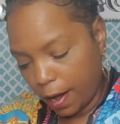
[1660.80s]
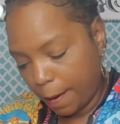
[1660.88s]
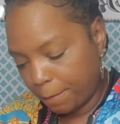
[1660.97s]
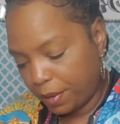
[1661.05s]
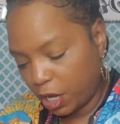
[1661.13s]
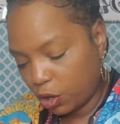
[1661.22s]

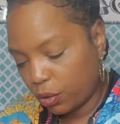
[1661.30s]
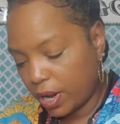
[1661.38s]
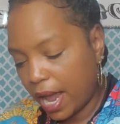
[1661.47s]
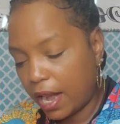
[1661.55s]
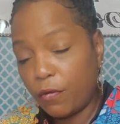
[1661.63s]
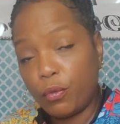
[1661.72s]
be
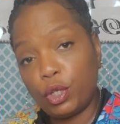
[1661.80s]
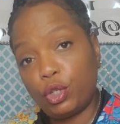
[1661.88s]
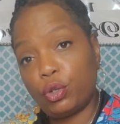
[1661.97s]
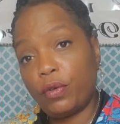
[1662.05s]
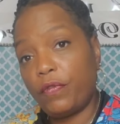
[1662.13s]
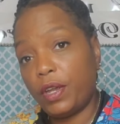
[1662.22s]
creative with
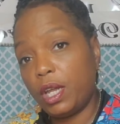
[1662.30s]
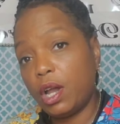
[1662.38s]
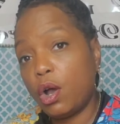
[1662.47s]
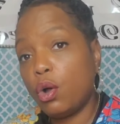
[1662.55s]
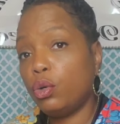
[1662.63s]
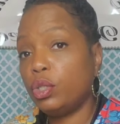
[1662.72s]
your
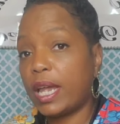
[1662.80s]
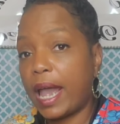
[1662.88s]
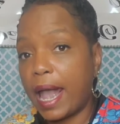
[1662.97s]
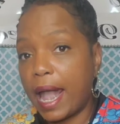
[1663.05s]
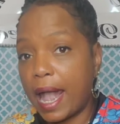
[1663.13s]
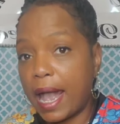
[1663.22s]
videos,
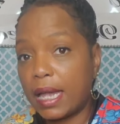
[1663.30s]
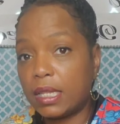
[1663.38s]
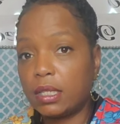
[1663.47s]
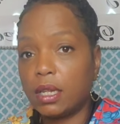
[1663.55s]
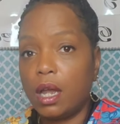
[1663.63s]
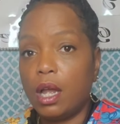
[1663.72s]

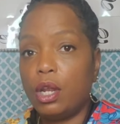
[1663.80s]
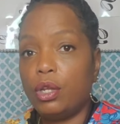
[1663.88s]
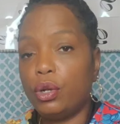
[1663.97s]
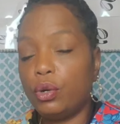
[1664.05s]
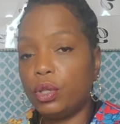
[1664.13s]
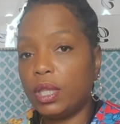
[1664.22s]
ads,
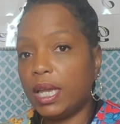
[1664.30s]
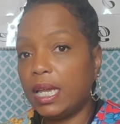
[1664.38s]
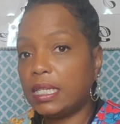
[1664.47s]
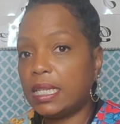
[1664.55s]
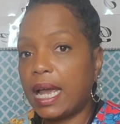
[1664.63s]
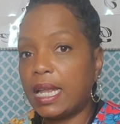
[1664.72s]
little
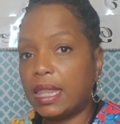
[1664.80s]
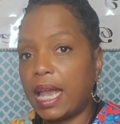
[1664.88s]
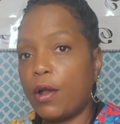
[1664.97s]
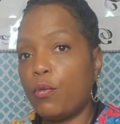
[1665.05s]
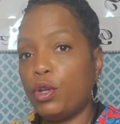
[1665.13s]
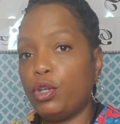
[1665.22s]
things like
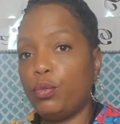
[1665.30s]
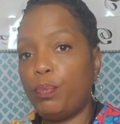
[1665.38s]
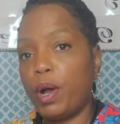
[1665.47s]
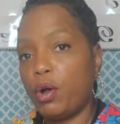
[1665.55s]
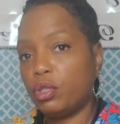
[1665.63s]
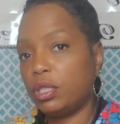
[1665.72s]
that. When you
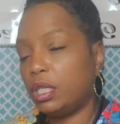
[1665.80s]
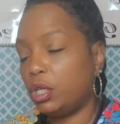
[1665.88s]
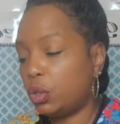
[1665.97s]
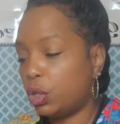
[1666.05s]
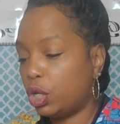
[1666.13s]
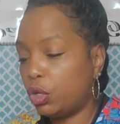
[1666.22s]
post a
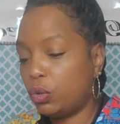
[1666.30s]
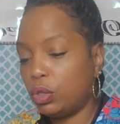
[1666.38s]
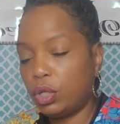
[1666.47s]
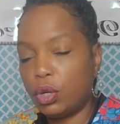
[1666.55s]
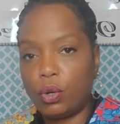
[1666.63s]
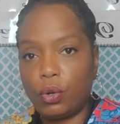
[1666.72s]
little cute
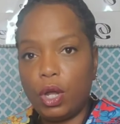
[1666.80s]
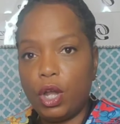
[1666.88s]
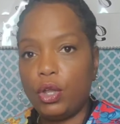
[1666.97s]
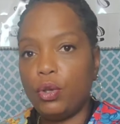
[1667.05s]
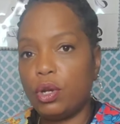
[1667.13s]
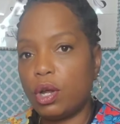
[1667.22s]
little,
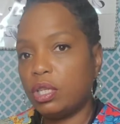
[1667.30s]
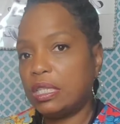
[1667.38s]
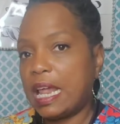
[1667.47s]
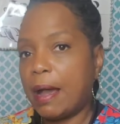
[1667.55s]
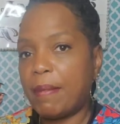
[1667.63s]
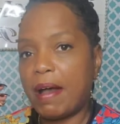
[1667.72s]

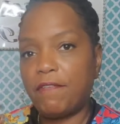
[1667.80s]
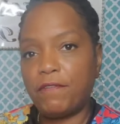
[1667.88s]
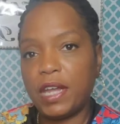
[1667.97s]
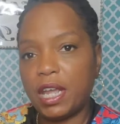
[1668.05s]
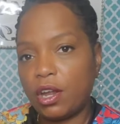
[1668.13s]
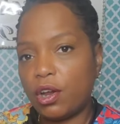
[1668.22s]
snap my
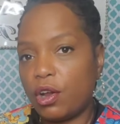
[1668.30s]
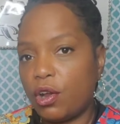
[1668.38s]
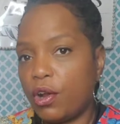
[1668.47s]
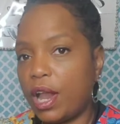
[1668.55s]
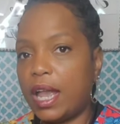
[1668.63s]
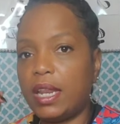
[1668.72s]

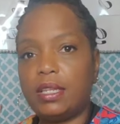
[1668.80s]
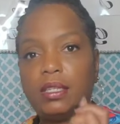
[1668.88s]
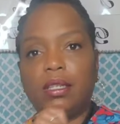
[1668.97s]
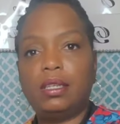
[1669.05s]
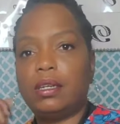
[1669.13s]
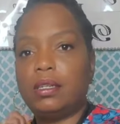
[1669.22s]
finger and it's
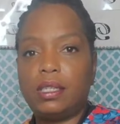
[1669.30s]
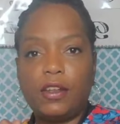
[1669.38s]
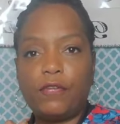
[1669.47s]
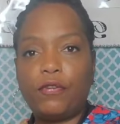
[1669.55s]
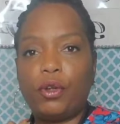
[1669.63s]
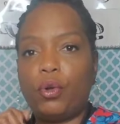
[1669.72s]
look
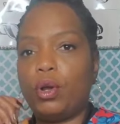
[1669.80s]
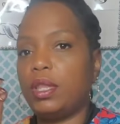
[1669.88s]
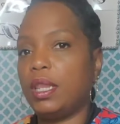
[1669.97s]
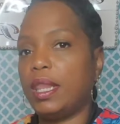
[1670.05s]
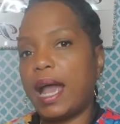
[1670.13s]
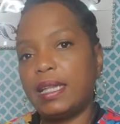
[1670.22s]
different, or the
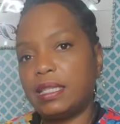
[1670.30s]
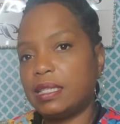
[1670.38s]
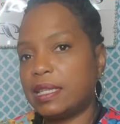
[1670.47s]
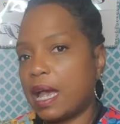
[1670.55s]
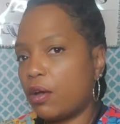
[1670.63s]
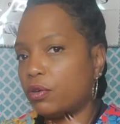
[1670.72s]
lights is
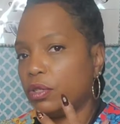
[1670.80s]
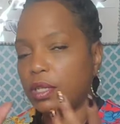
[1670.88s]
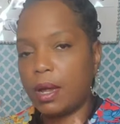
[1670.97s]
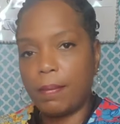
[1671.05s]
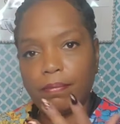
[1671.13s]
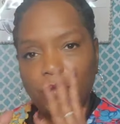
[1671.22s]
out or
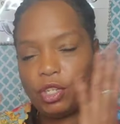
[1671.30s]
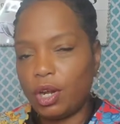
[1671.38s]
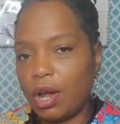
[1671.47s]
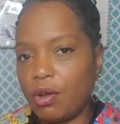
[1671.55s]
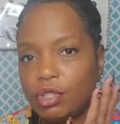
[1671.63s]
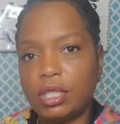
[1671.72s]
something,
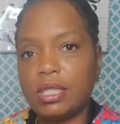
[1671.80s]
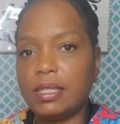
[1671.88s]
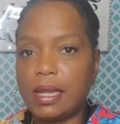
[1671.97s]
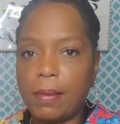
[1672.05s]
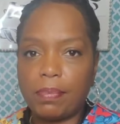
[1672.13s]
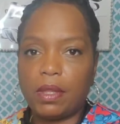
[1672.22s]
just
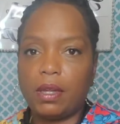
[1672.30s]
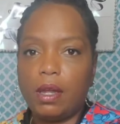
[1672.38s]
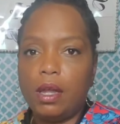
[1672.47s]
something,